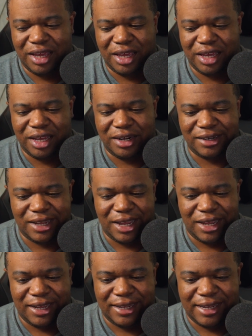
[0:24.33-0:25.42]
And
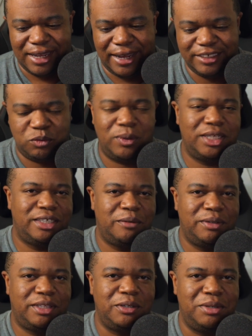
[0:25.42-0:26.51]
I just want to share
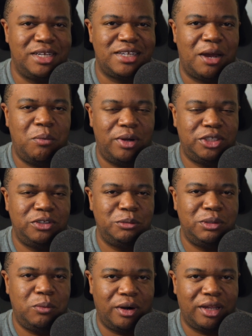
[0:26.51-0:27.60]
with you because I want you to
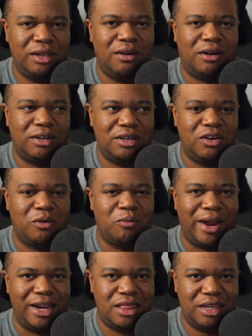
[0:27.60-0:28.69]
be working on the
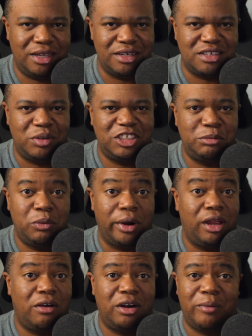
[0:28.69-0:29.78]
right things. I want you to be
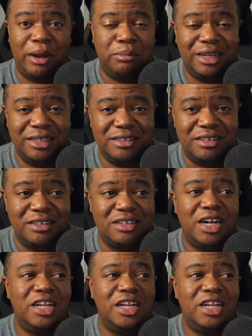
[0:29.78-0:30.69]
working on the right places